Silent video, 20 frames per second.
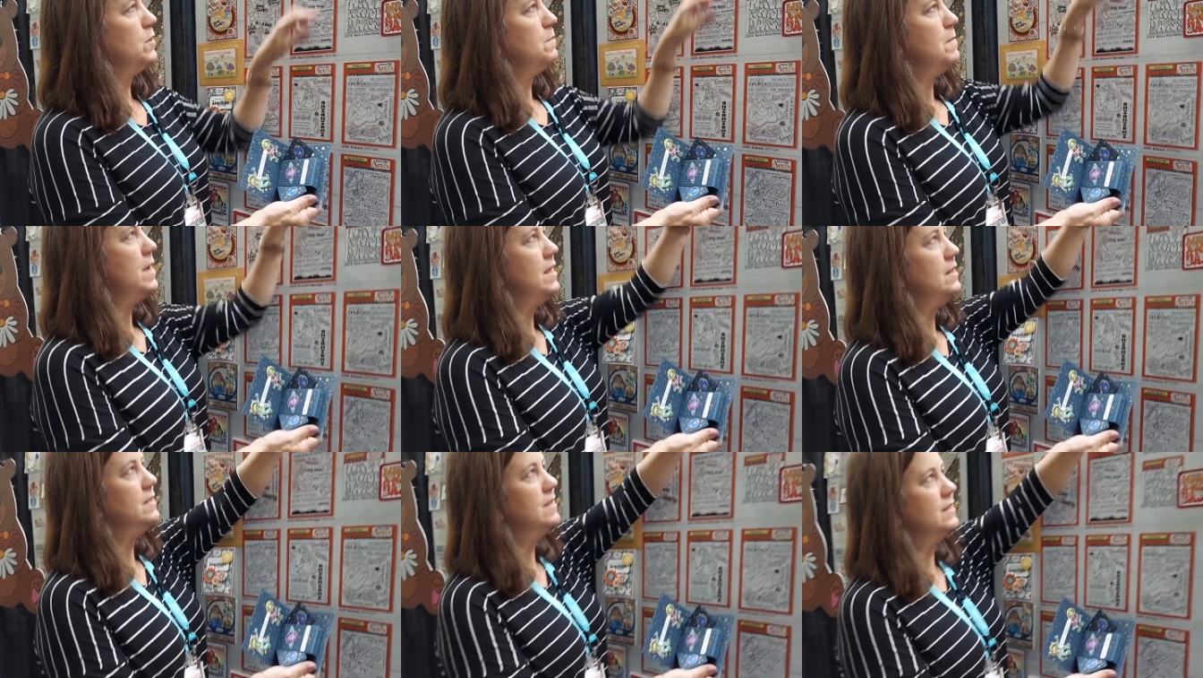We
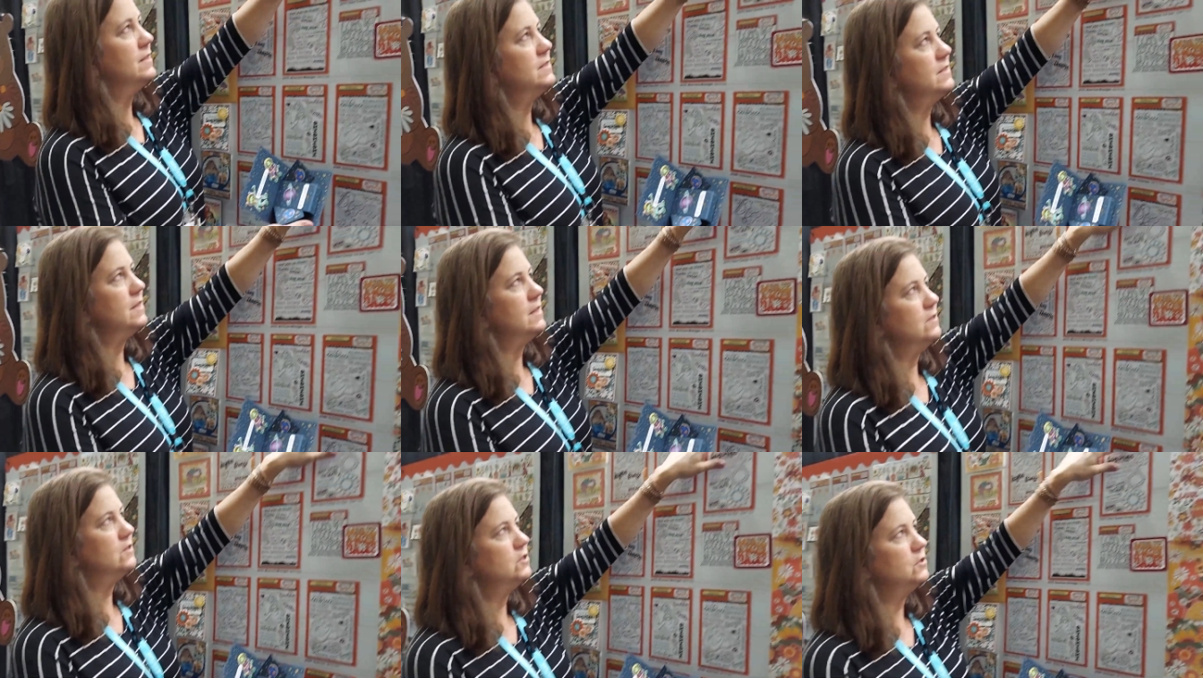made
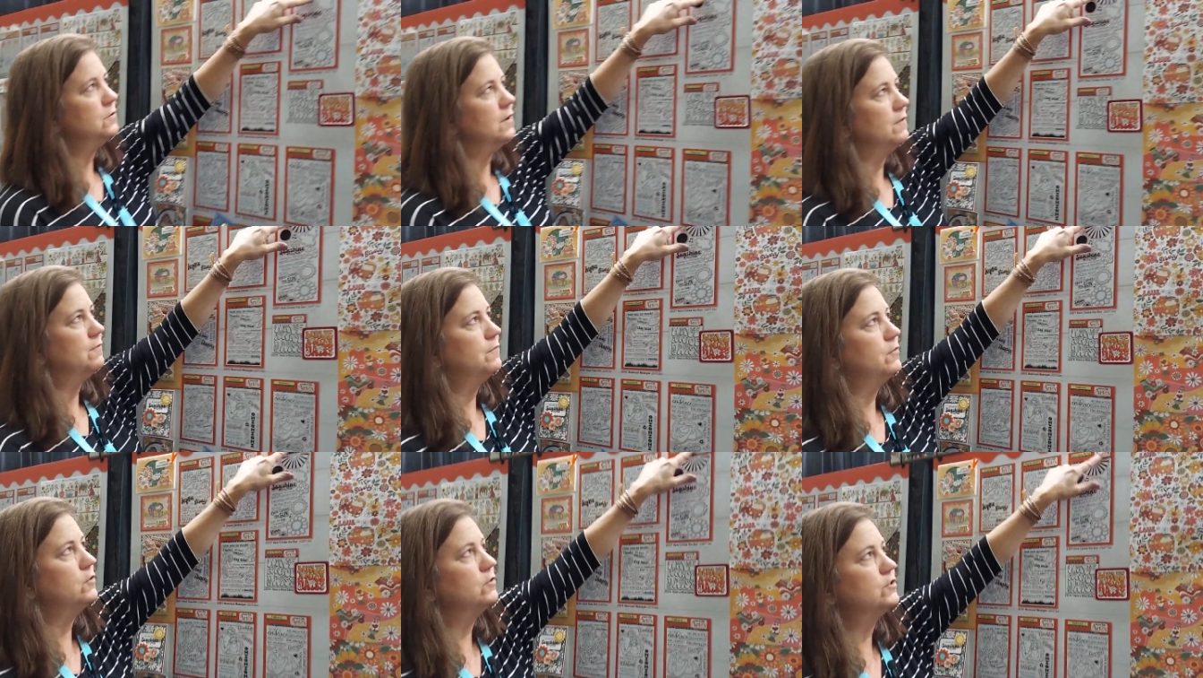this into
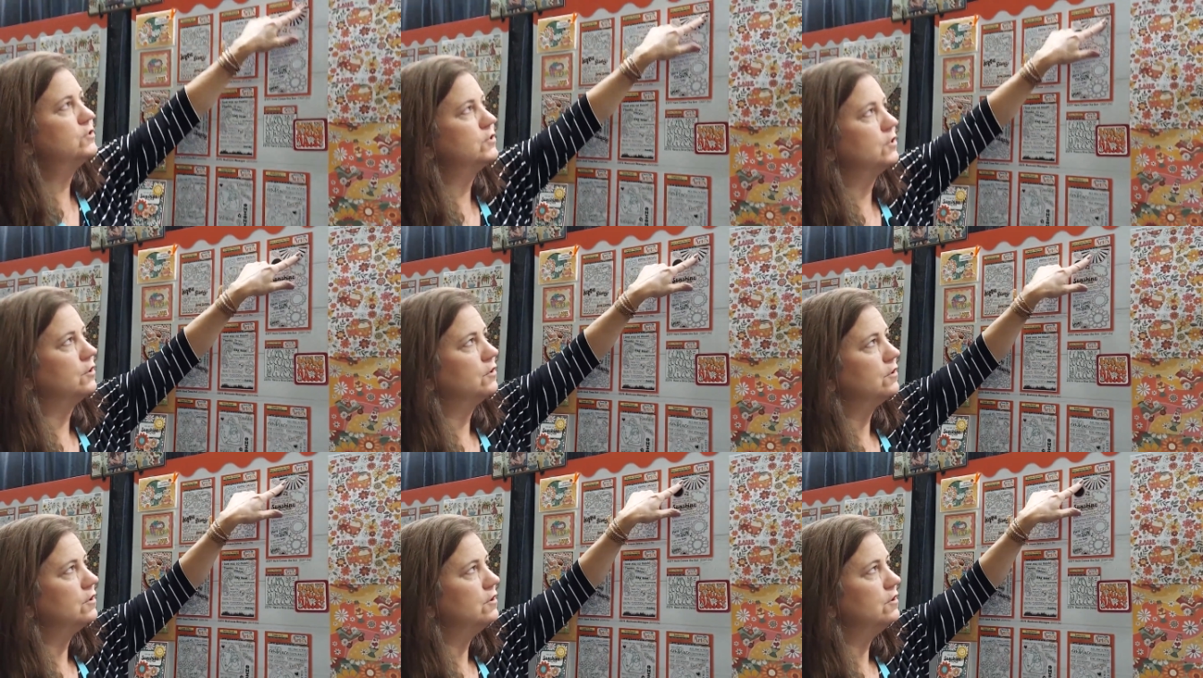a full
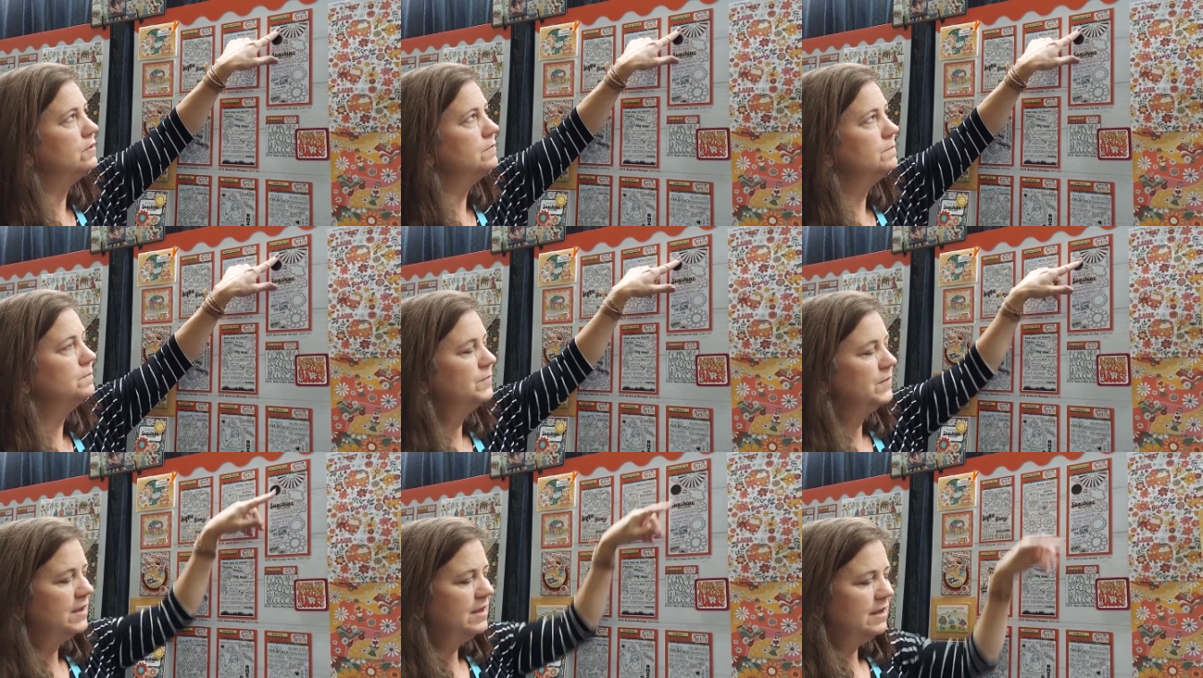circle.